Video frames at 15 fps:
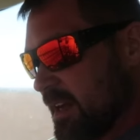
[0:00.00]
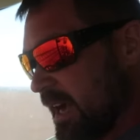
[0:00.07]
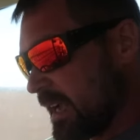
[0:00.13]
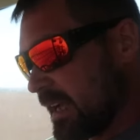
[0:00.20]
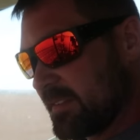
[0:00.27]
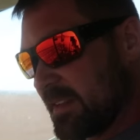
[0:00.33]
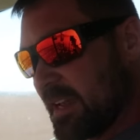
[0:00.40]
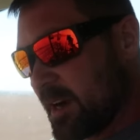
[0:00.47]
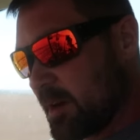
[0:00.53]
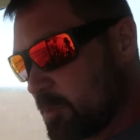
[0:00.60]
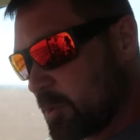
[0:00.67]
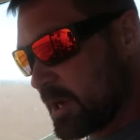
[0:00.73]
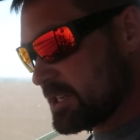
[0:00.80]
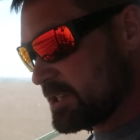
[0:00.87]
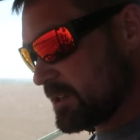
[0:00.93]
I got the air
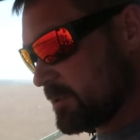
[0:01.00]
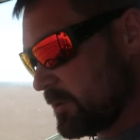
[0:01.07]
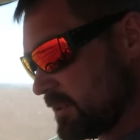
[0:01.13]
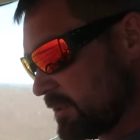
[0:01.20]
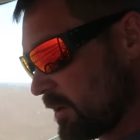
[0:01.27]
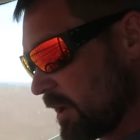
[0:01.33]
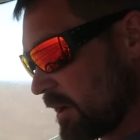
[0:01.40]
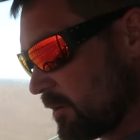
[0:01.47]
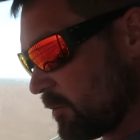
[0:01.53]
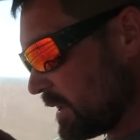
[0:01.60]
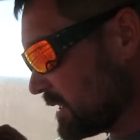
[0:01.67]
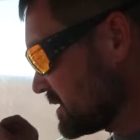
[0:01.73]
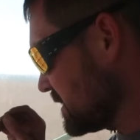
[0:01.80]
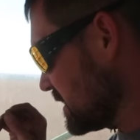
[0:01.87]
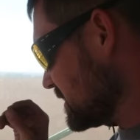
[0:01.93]
pressure with the Prairie
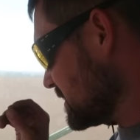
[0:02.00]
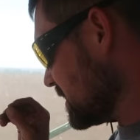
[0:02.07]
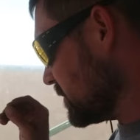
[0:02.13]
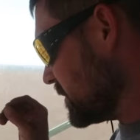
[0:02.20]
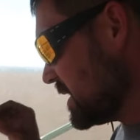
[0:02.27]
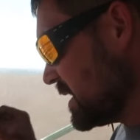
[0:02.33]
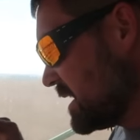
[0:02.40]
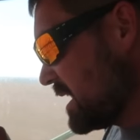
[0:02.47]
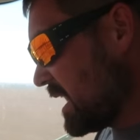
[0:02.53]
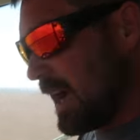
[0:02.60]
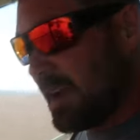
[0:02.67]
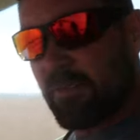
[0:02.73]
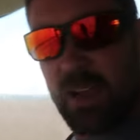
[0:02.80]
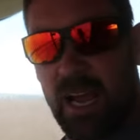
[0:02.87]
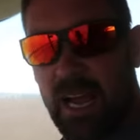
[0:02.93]
Wind system. I've